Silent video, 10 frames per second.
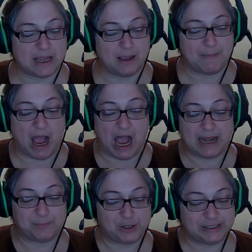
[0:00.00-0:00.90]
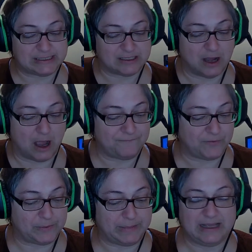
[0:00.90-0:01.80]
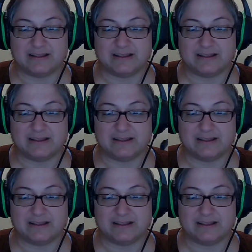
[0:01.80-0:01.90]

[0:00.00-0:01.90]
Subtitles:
Hybrid is not for me.